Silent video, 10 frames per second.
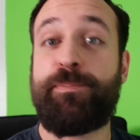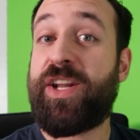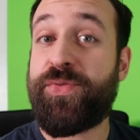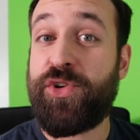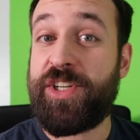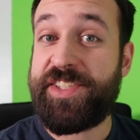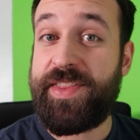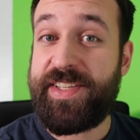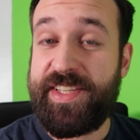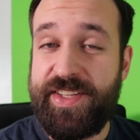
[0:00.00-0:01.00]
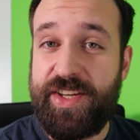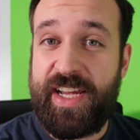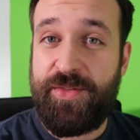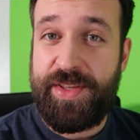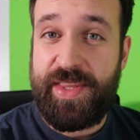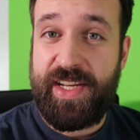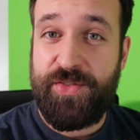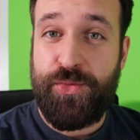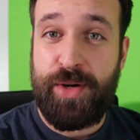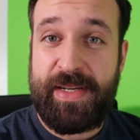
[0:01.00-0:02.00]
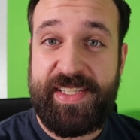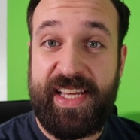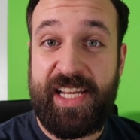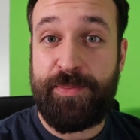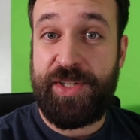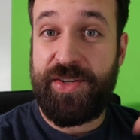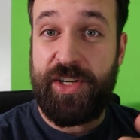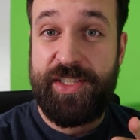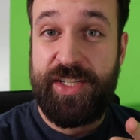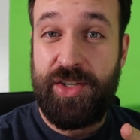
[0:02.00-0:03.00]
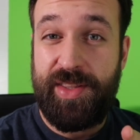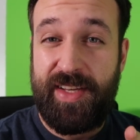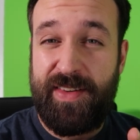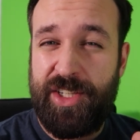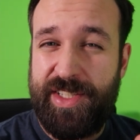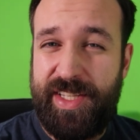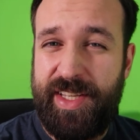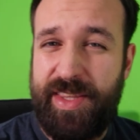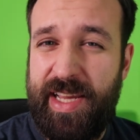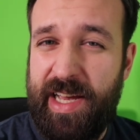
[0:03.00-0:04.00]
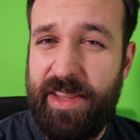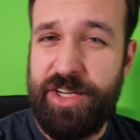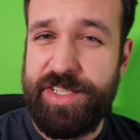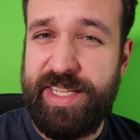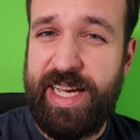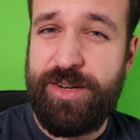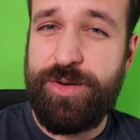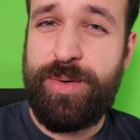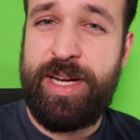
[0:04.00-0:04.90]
But of course, this is not everything from my setup. You also never see the other side, or